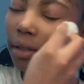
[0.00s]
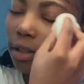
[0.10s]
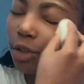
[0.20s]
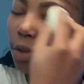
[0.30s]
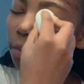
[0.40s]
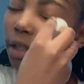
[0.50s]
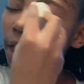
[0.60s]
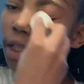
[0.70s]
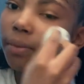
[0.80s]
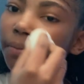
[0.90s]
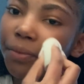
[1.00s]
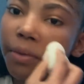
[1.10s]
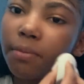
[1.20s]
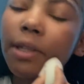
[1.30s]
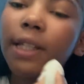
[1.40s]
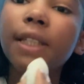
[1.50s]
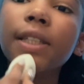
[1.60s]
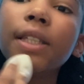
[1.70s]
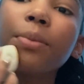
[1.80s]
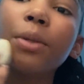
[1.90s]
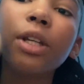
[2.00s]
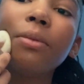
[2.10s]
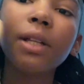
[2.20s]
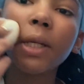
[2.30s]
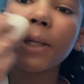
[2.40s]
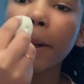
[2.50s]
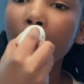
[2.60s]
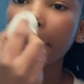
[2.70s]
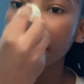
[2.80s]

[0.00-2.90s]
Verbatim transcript: You will be missed, beauty blender.